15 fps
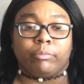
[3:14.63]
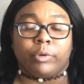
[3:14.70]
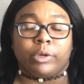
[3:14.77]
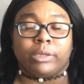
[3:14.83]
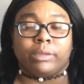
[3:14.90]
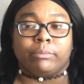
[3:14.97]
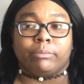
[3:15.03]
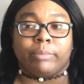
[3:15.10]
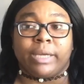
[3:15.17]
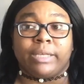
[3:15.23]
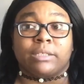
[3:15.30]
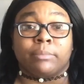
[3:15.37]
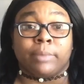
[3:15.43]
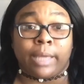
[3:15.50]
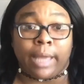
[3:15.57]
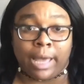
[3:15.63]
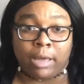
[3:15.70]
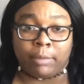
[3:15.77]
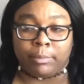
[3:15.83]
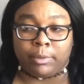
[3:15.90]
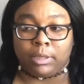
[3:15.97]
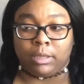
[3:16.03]
what makes me
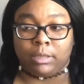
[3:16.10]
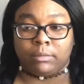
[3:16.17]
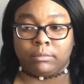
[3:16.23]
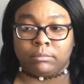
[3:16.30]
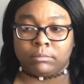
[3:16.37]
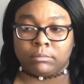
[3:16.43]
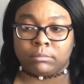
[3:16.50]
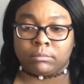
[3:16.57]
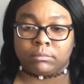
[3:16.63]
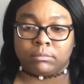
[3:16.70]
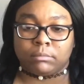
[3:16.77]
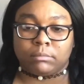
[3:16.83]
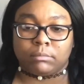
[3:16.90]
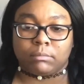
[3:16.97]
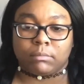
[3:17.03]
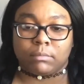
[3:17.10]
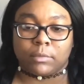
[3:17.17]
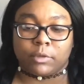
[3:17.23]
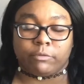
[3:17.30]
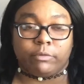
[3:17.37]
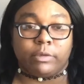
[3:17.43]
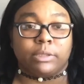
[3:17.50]
happy
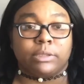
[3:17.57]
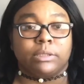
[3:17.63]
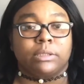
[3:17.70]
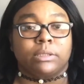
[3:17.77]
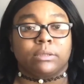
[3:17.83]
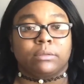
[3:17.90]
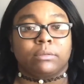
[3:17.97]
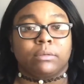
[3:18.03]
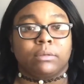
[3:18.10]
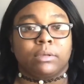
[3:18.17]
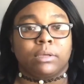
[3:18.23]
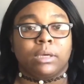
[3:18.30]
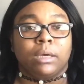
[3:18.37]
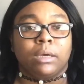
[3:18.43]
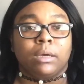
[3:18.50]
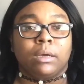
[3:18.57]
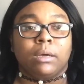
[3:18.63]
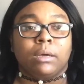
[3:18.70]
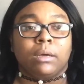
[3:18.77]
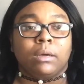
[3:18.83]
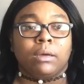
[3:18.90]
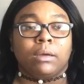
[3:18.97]
what does
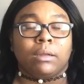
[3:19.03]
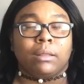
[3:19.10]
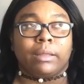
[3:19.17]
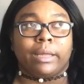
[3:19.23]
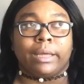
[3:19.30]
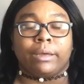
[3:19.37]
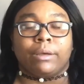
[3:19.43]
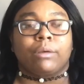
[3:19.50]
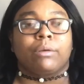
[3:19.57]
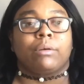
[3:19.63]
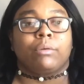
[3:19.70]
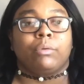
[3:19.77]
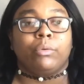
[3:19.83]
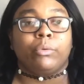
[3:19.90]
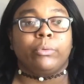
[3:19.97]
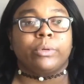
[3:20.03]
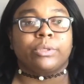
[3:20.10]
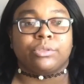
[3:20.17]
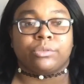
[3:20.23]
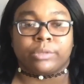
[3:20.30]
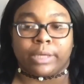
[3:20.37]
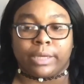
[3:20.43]
like who
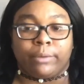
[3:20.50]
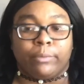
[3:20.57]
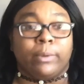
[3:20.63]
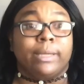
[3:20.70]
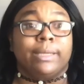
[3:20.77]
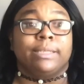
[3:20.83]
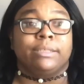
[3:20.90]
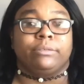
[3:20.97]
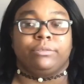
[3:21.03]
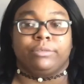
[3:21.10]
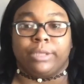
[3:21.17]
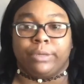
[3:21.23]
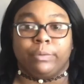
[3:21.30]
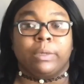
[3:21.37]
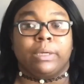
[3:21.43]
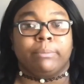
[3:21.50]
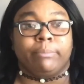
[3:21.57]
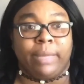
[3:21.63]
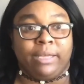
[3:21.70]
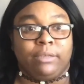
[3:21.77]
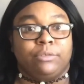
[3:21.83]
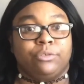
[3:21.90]
is drake what is drake what
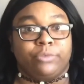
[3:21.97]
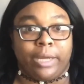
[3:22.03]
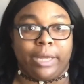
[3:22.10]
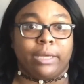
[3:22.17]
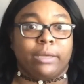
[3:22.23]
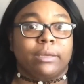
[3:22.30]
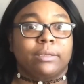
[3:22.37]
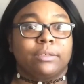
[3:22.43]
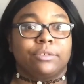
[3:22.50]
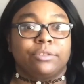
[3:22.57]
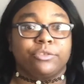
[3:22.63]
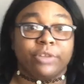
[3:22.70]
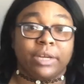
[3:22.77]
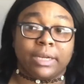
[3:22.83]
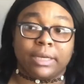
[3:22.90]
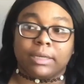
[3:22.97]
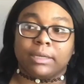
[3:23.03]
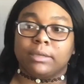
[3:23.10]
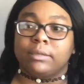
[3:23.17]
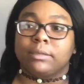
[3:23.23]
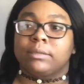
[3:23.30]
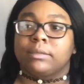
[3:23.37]
makes drake drake
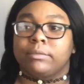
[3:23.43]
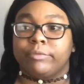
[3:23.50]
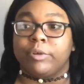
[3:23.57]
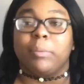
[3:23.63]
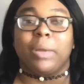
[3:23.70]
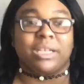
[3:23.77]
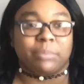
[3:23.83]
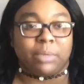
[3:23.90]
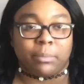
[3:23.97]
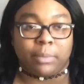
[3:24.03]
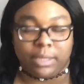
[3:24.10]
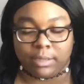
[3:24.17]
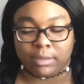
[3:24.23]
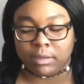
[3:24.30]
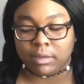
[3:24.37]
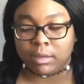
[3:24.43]
what makes me me?